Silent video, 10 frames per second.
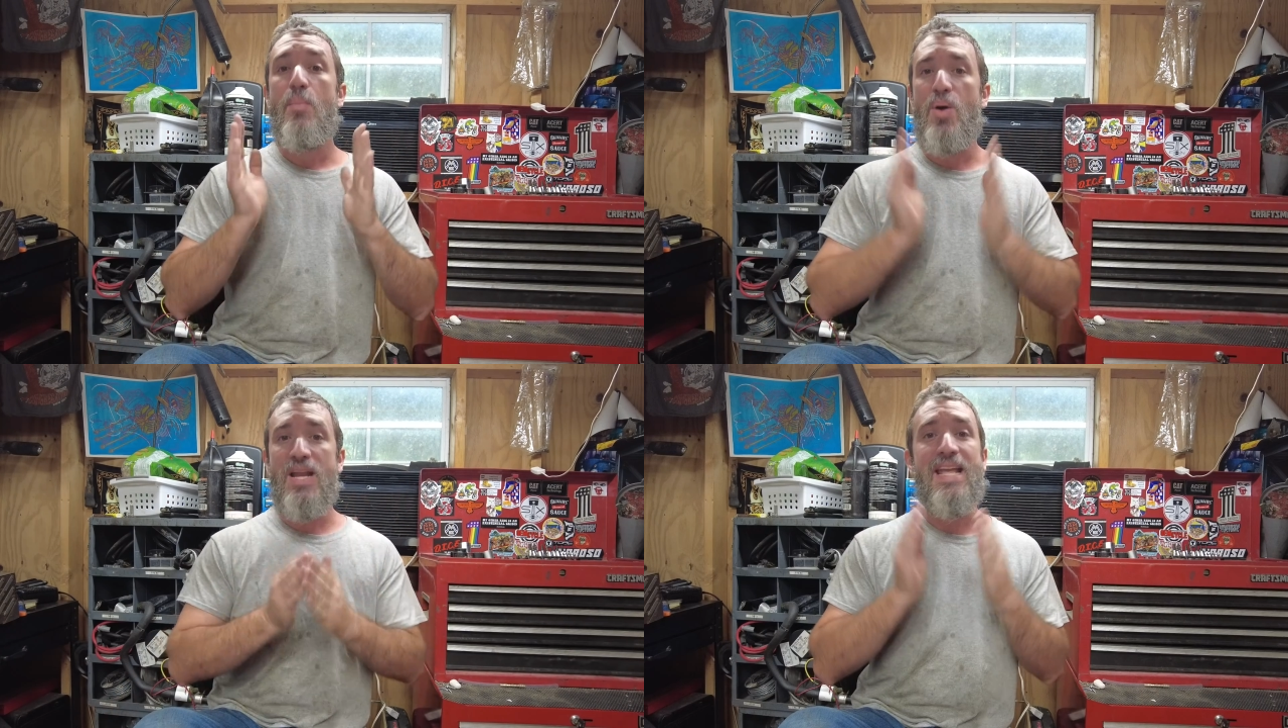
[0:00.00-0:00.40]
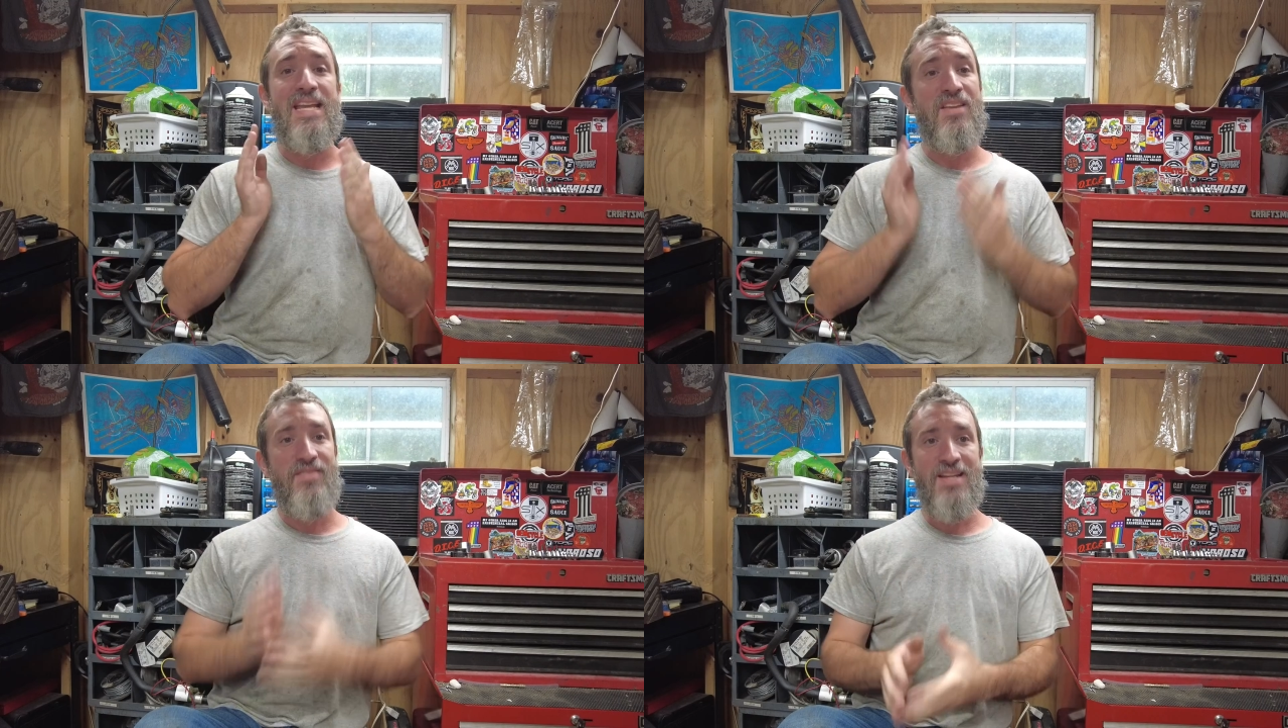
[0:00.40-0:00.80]
But
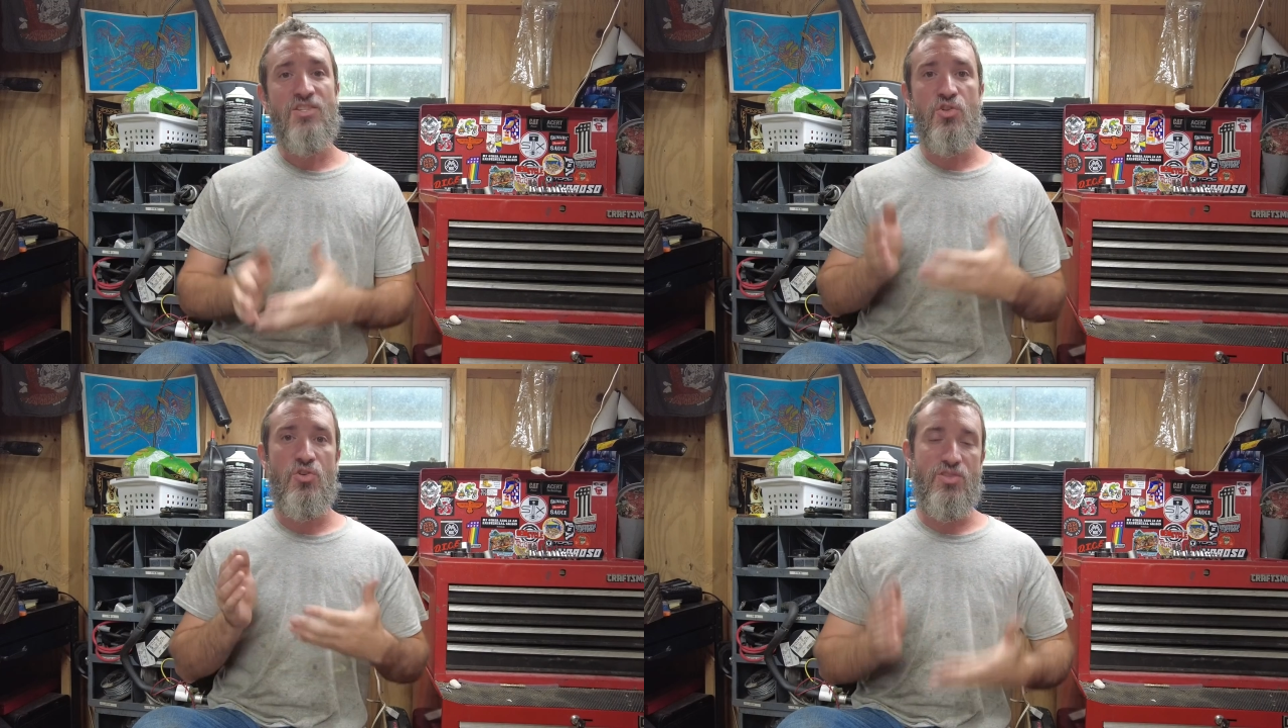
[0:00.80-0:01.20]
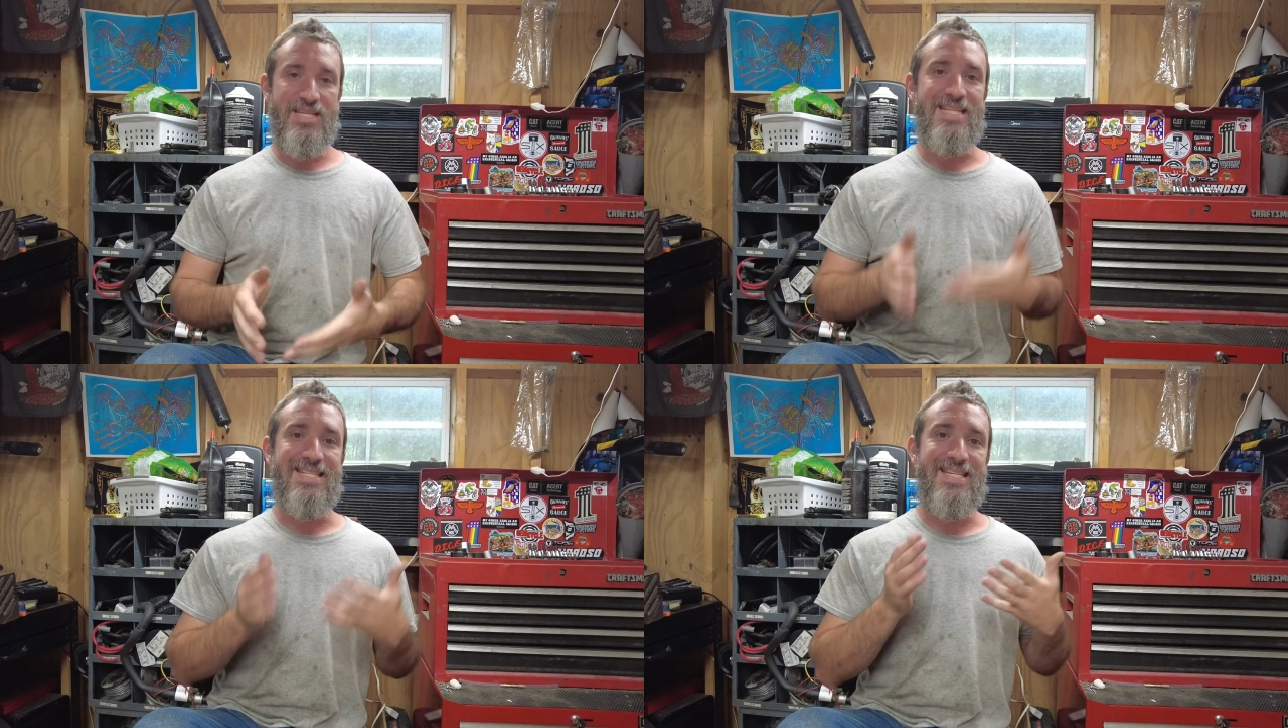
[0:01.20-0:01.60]
in conventional
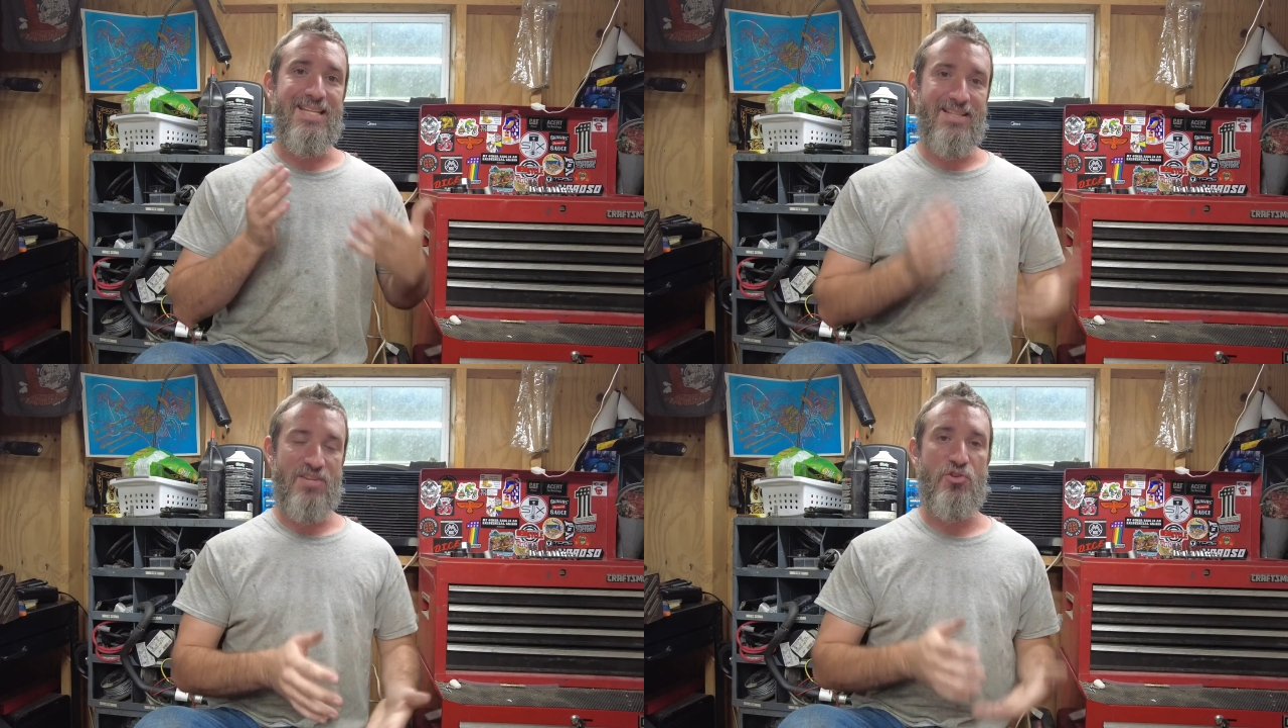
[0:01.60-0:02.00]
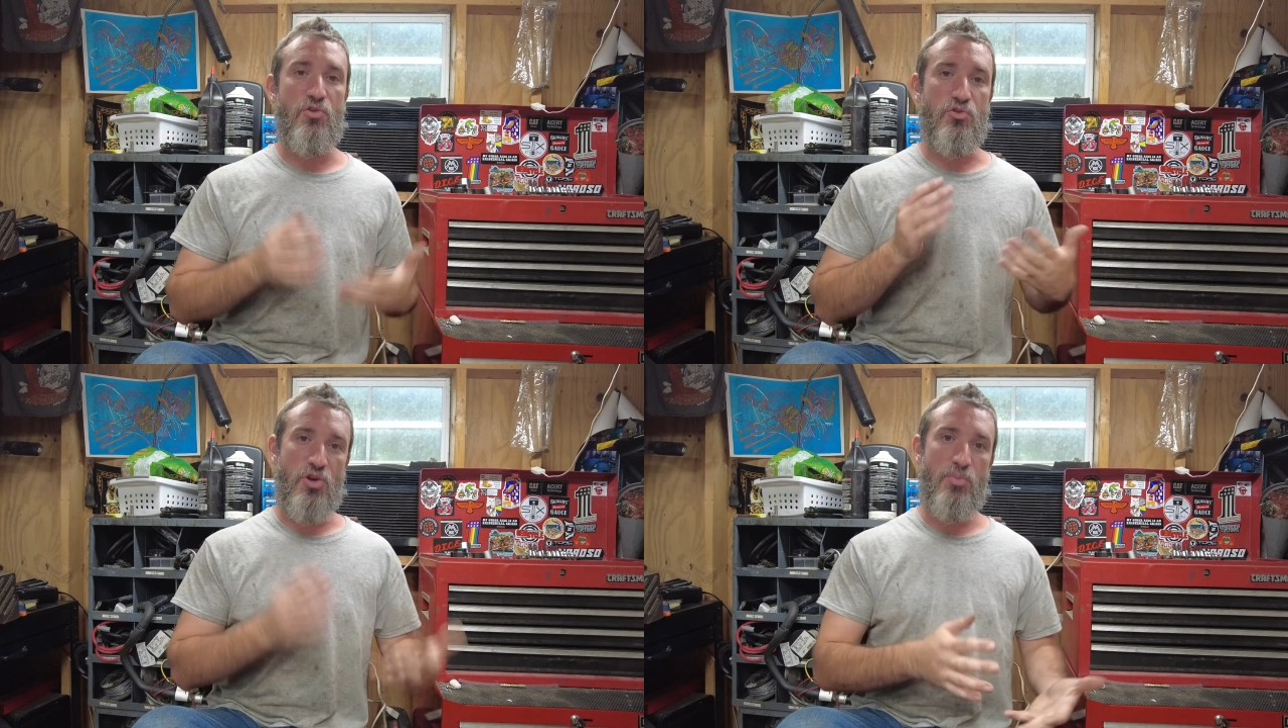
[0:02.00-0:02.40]
DC
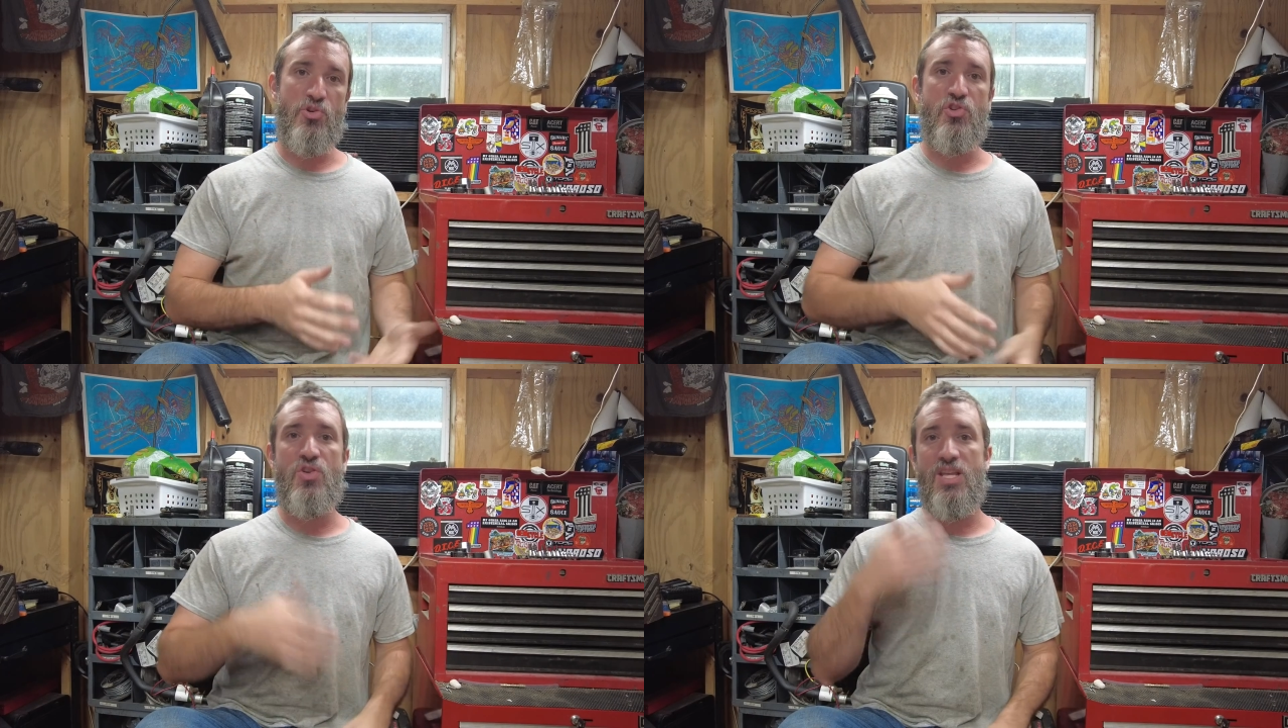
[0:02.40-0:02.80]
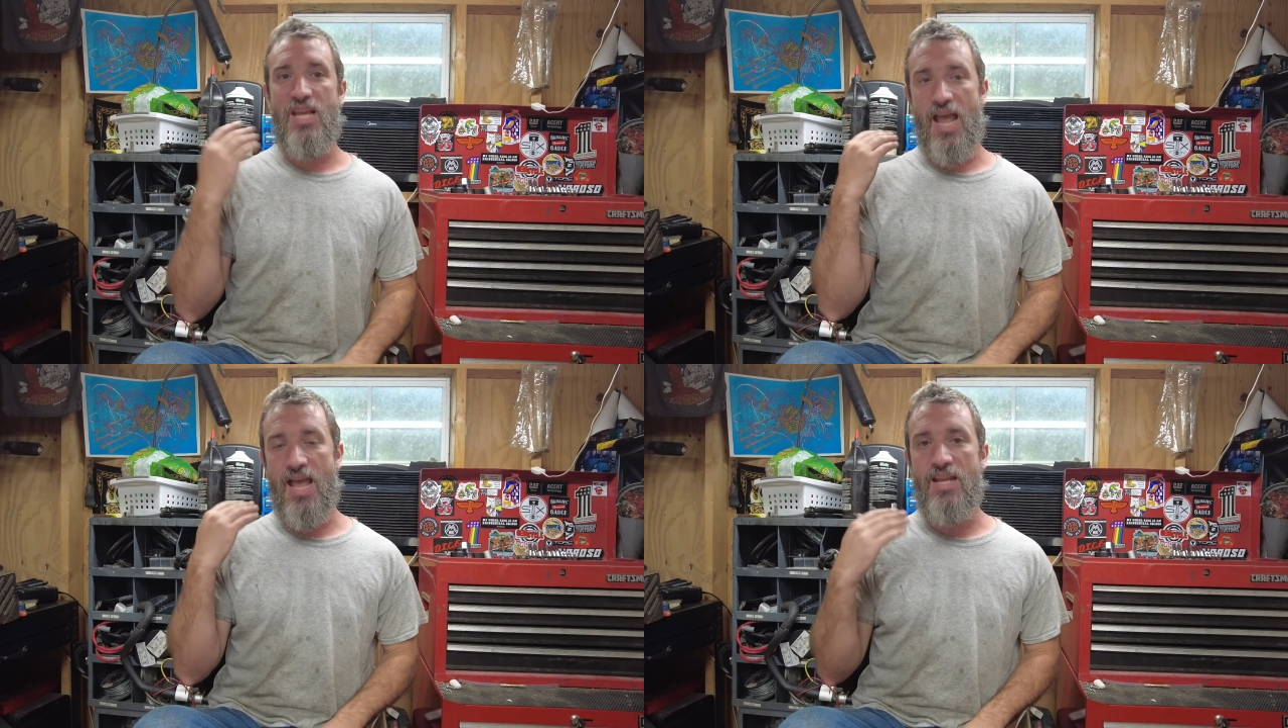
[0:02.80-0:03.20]
electrical
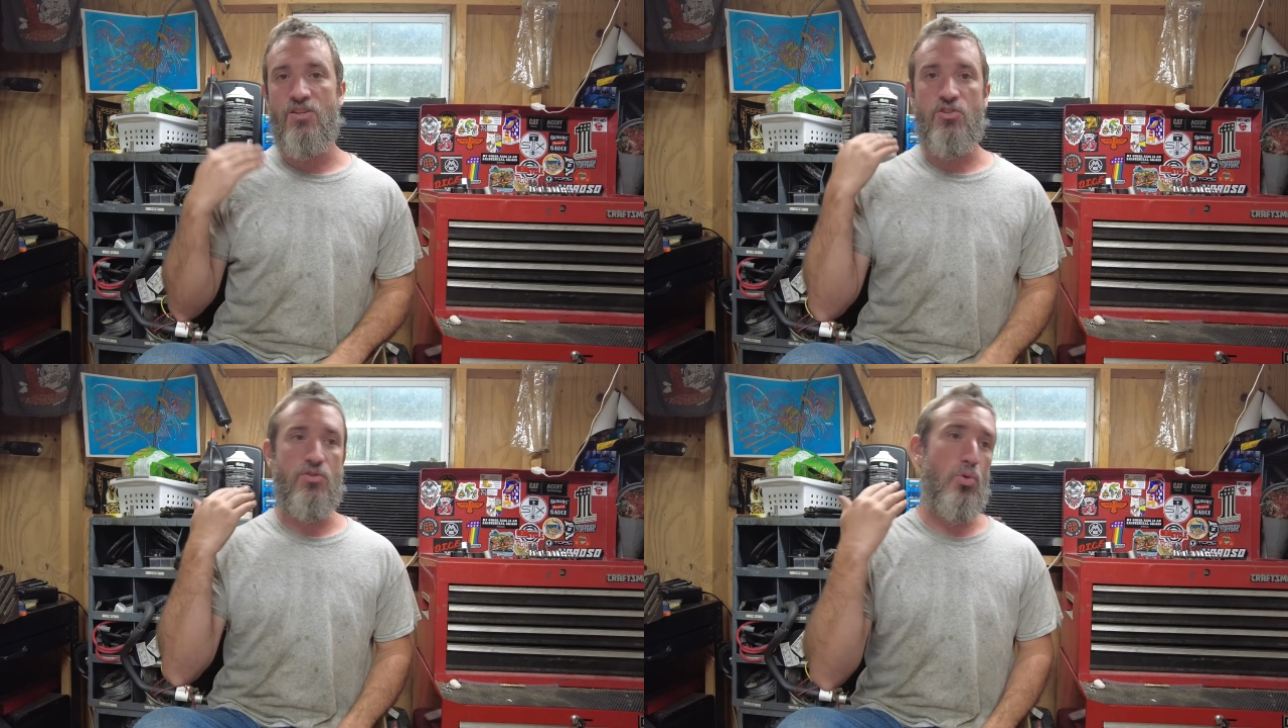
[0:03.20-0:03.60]
troubleshooting and